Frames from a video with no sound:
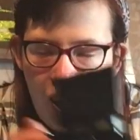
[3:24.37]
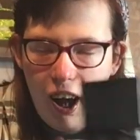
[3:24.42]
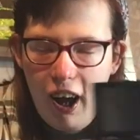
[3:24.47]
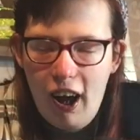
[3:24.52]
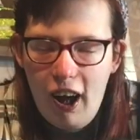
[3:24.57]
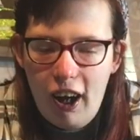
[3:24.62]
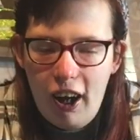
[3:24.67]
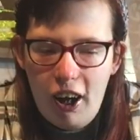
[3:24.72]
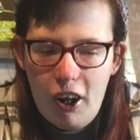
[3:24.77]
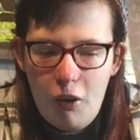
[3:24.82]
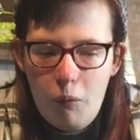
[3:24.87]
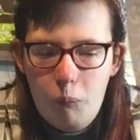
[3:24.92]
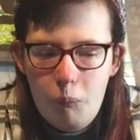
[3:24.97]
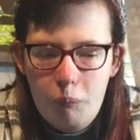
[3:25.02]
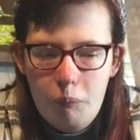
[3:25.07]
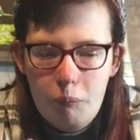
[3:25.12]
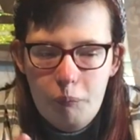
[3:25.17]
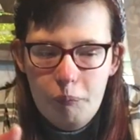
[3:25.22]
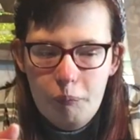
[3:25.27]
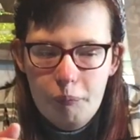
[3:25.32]

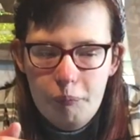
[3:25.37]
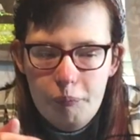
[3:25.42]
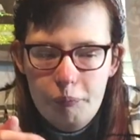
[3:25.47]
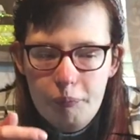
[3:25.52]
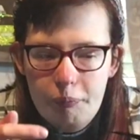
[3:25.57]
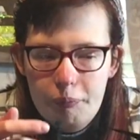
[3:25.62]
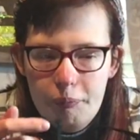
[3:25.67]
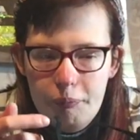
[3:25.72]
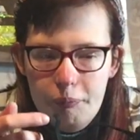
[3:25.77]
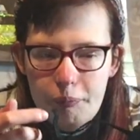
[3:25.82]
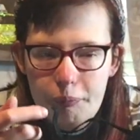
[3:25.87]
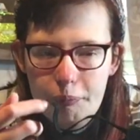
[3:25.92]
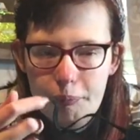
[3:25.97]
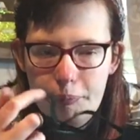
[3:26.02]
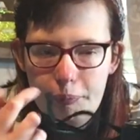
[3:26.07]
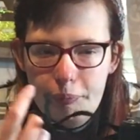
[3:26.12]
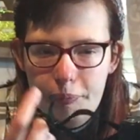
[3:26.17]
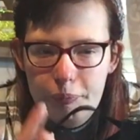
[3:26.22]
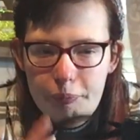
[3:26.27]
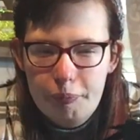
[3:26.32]

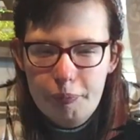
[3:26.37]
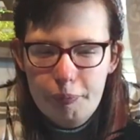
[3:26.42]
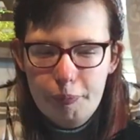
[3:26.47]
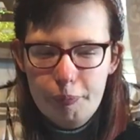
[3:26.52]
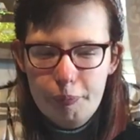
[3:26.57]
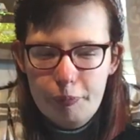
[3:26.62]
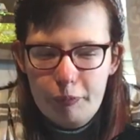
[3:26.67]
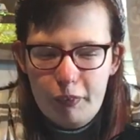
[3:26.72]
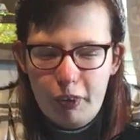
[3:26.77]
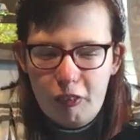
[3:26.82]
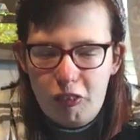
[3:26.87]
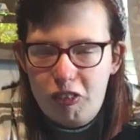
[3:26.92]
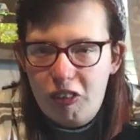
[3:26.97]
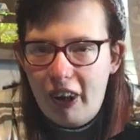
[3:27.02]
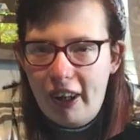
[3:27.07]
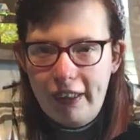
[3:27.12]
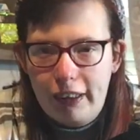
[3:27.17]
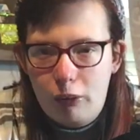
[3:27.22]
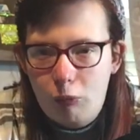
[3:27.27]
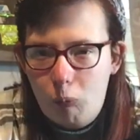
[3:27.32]
the
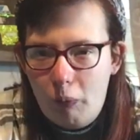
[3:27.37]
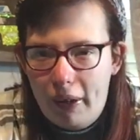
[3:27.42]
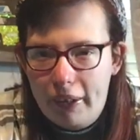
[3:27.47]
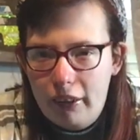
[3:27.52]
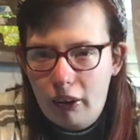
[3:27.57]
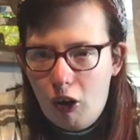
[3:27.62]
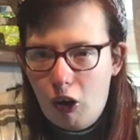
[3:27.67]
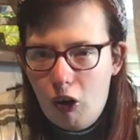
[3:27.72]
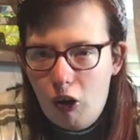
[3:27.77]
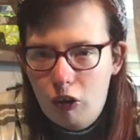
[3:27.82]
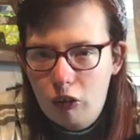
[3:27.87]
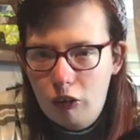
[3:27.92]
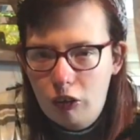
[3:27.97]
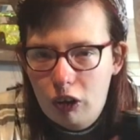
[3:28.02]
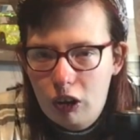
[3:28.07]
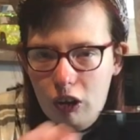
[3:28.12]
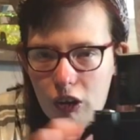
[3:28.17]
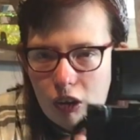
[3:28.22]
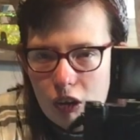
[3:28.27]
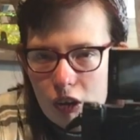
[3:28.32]
thread went on